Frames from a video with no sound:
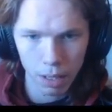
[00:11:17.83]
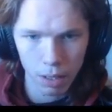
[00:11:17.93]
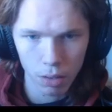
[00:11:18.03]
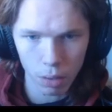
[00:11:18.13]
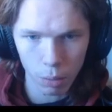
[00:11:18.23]

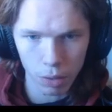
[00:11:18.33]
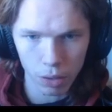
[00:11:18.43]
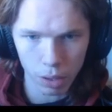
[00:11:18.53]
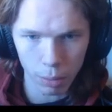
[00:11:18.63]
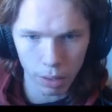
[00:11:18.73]
So we're just
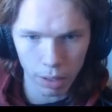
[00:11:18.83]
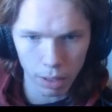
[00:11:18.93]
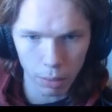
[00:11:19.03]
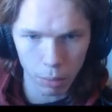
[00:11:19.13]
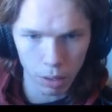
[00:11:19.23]
going to want
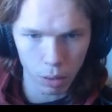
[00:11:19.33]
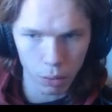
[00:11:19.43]
to walk over